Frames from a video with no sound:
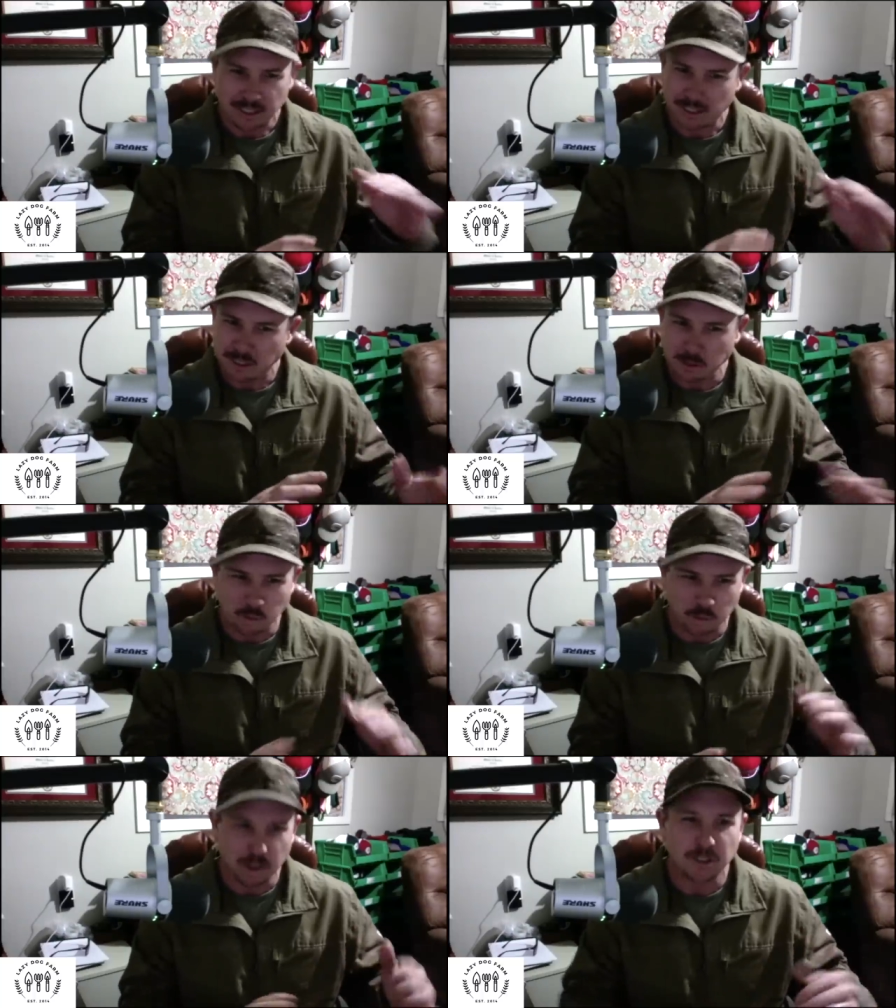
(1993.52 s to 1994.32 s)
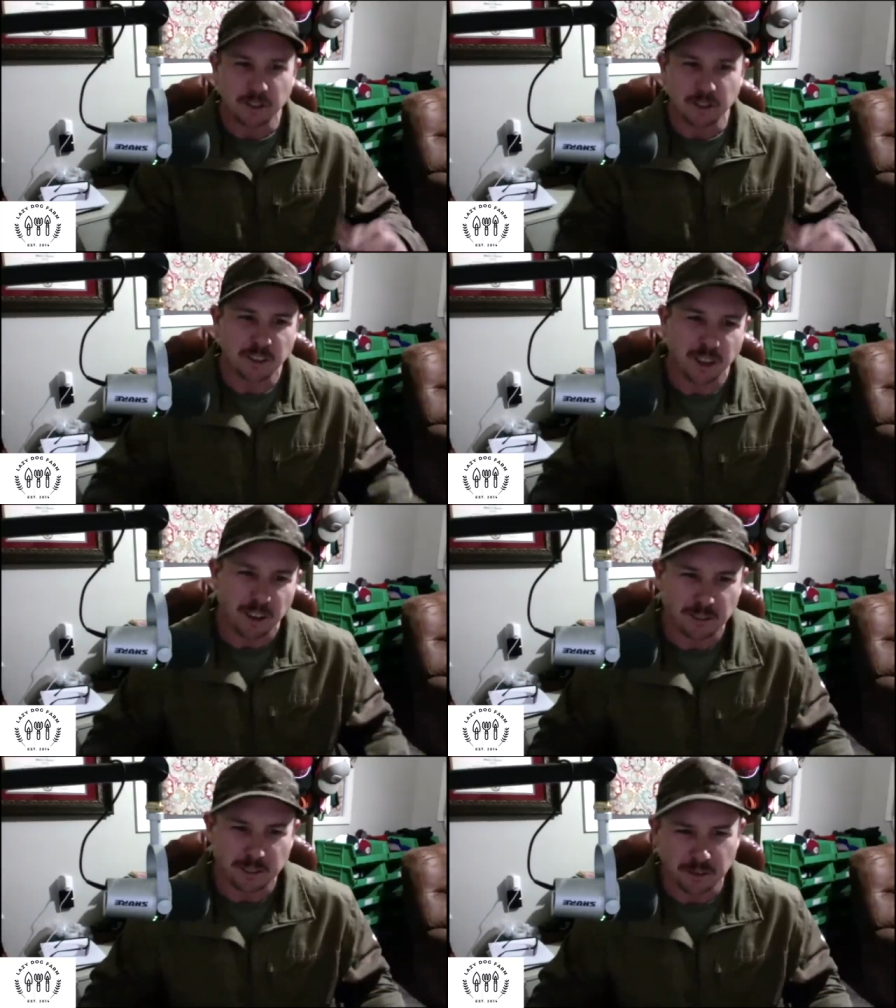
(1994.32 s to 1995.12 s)
Eh, what's your thoughts
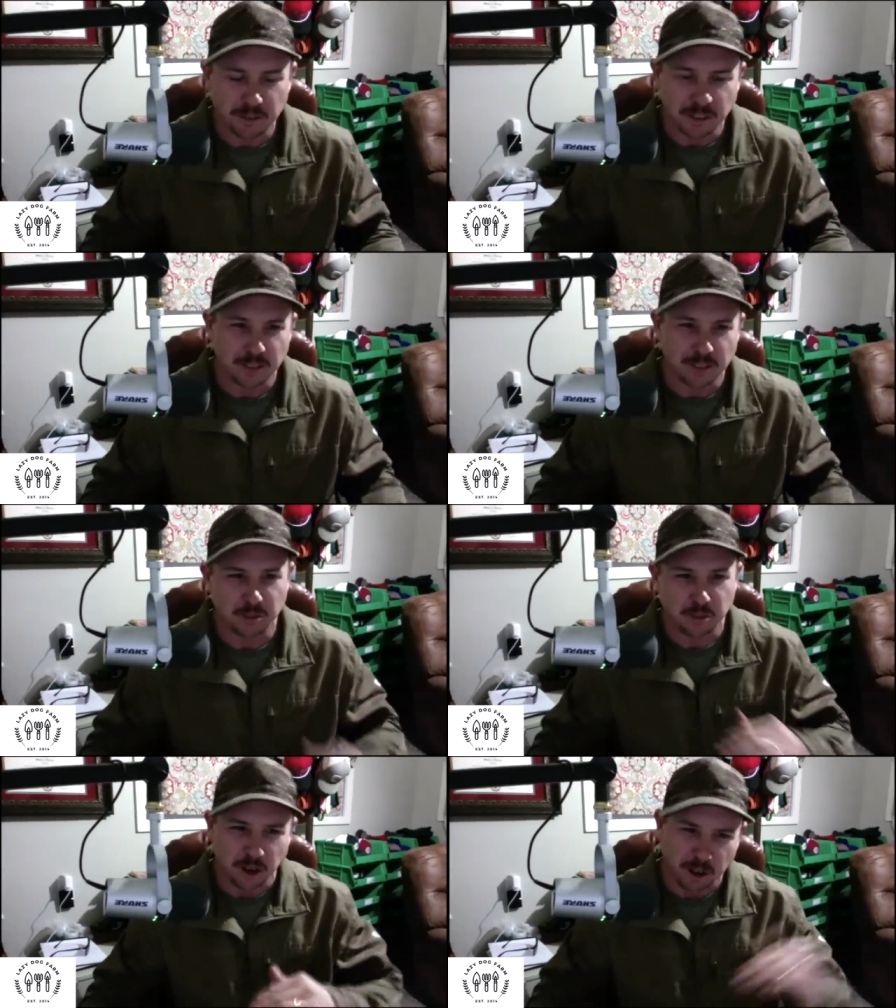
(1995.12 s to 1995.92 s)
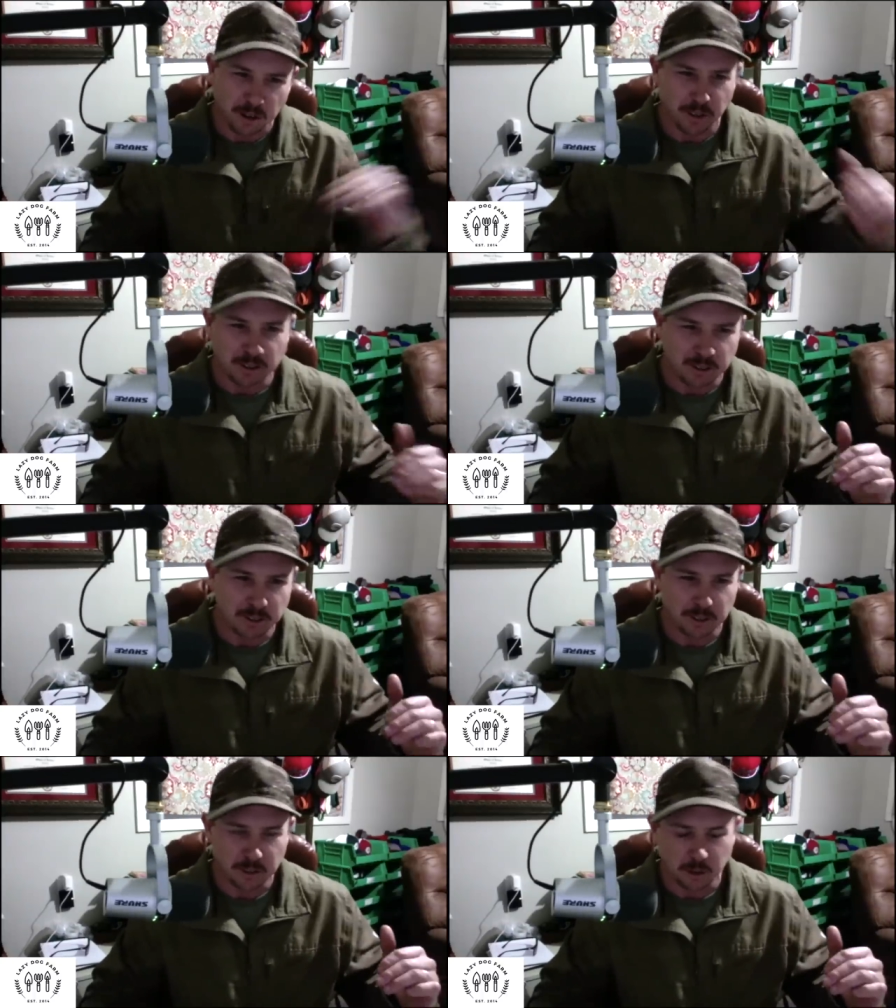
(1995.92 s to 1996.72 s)
on the straw versus the
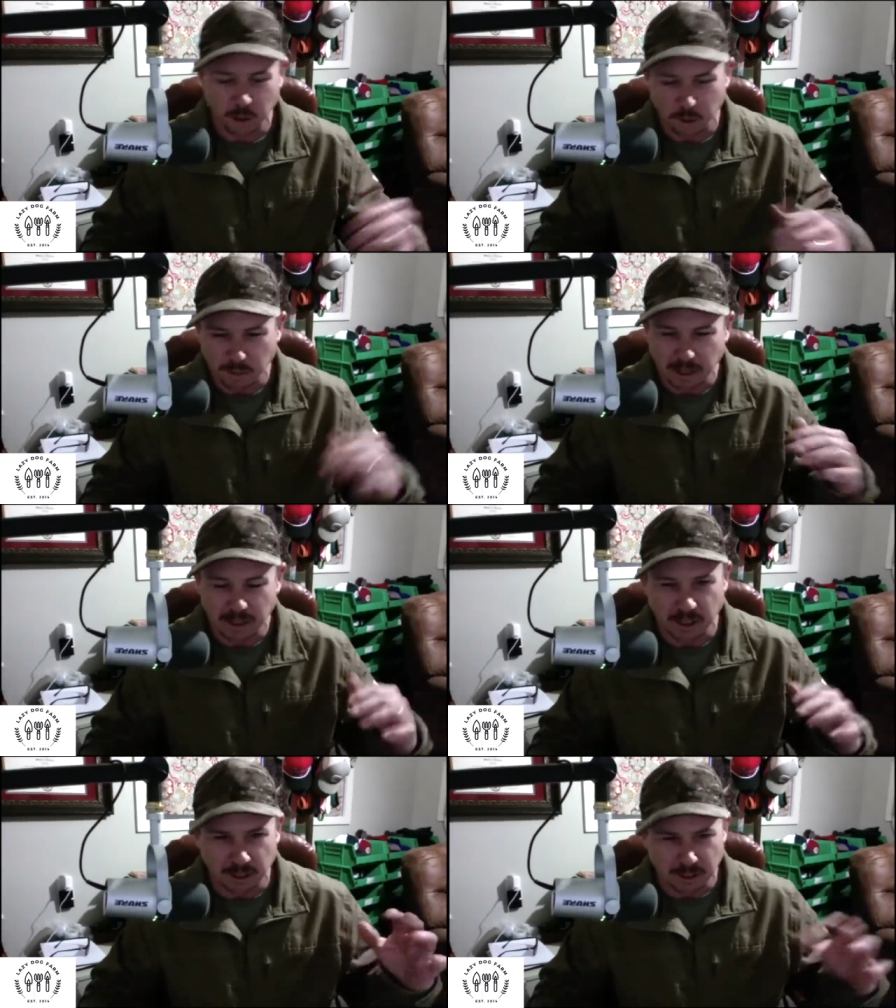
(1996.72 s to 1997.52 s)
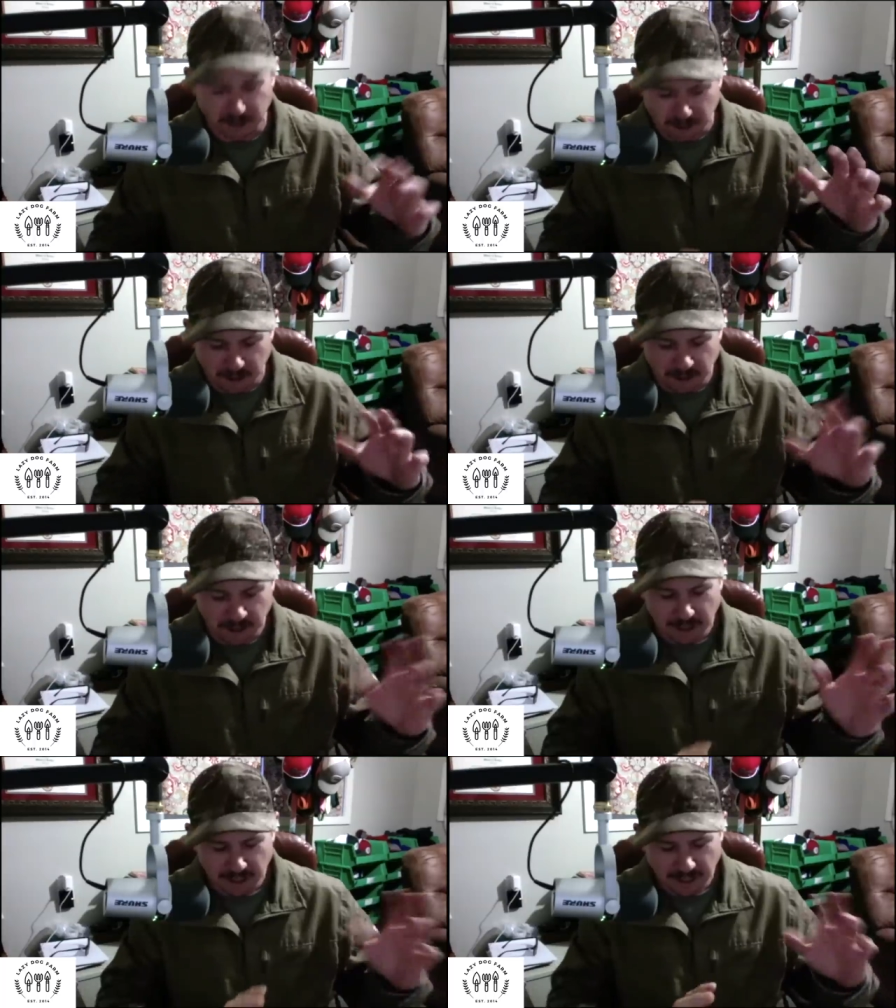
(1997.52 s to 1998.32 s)
soil? My thoughts are,
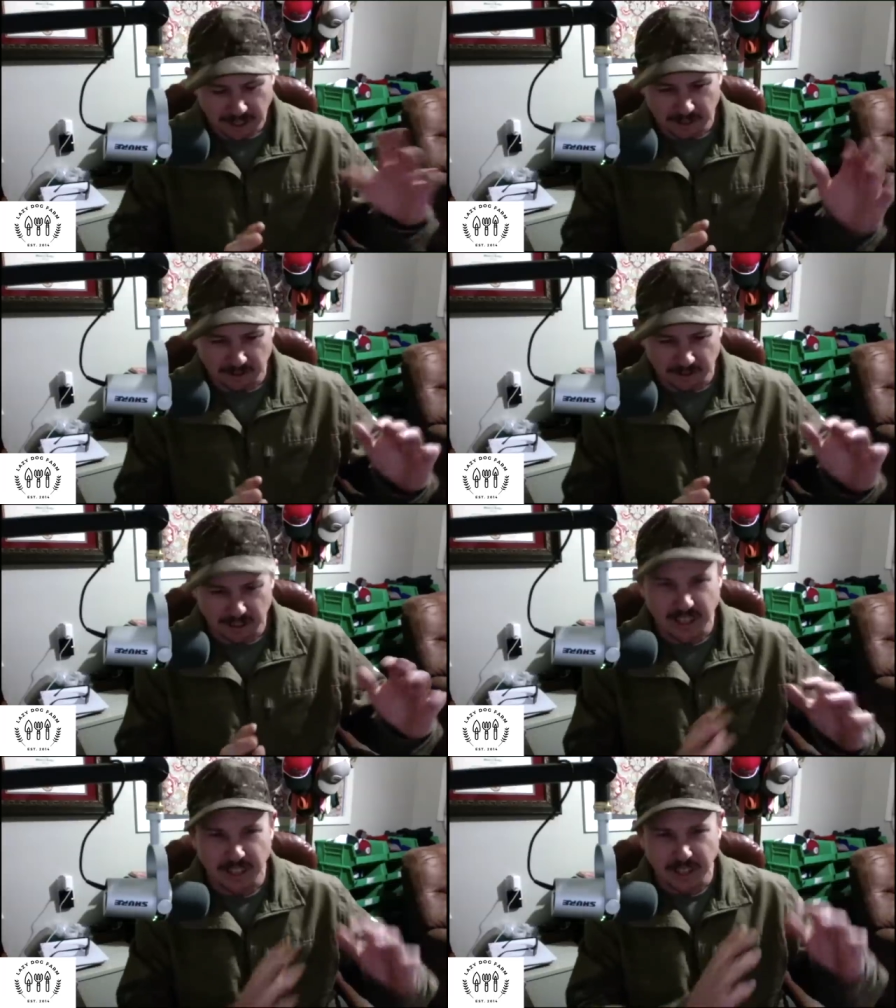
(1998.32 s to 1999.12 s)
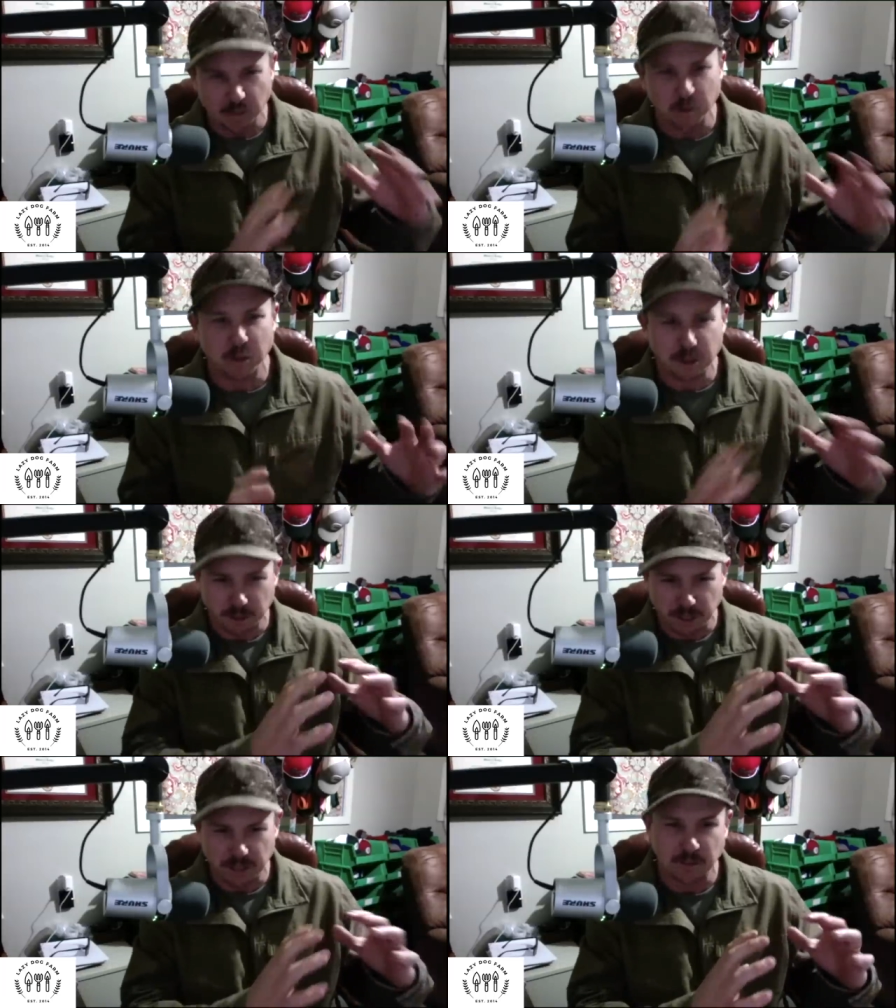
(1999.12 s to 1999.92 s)
you know, they can get more
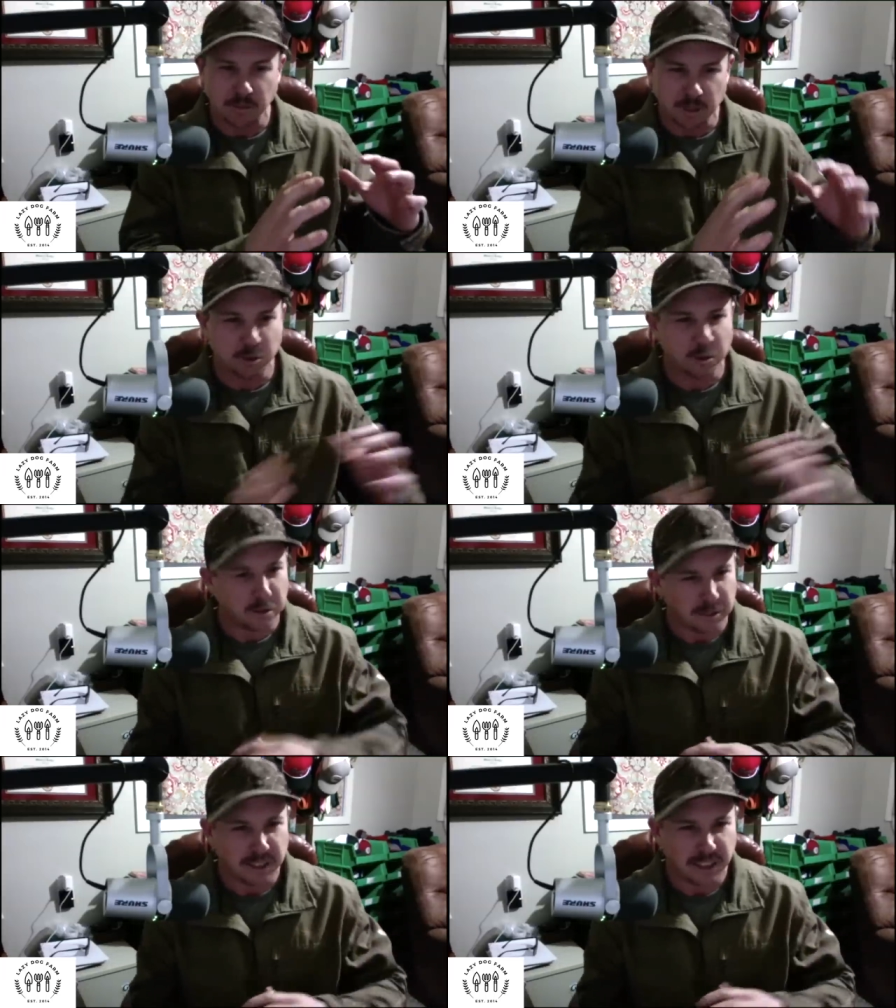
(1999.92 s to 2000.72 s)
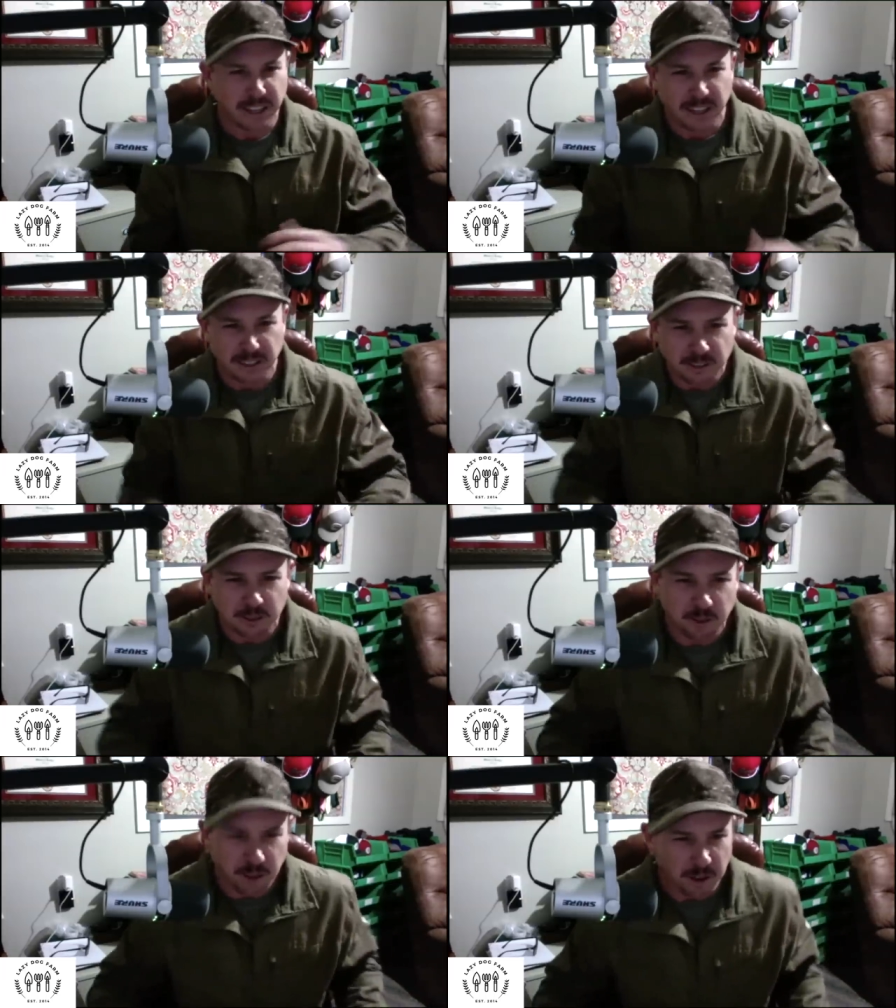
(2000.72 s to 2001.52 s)
nutrients from the soil than they can the
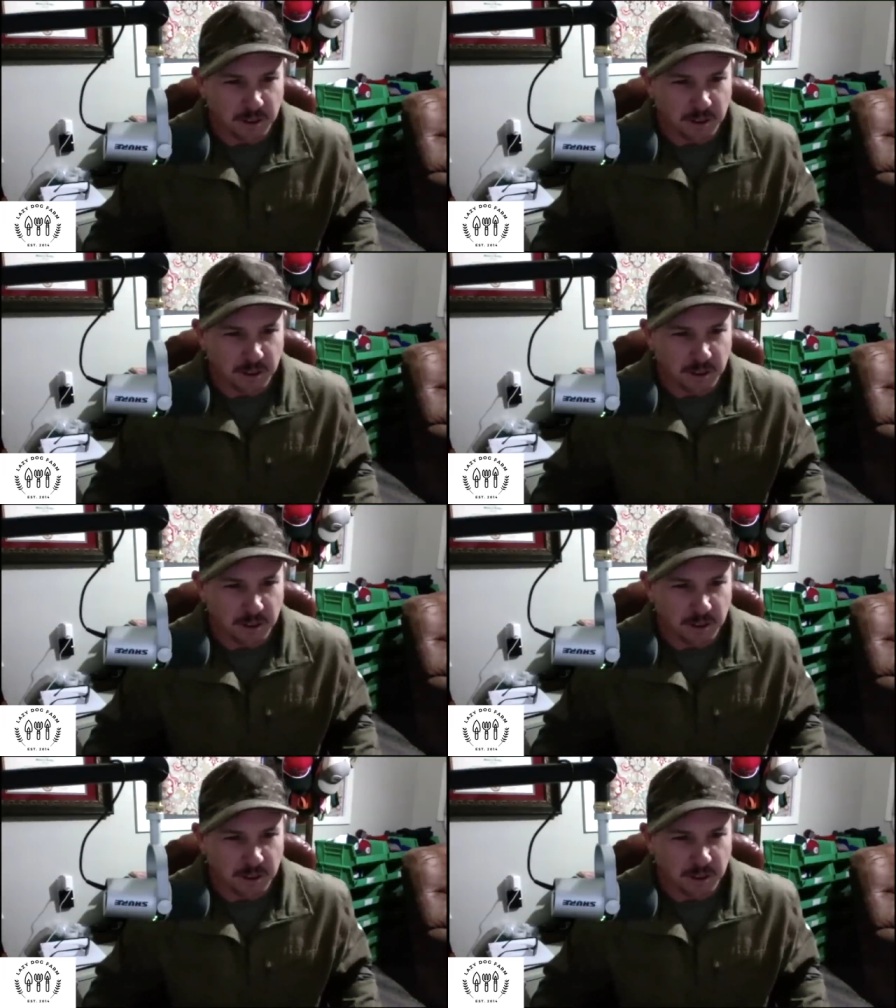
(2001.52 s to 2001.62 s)
straw.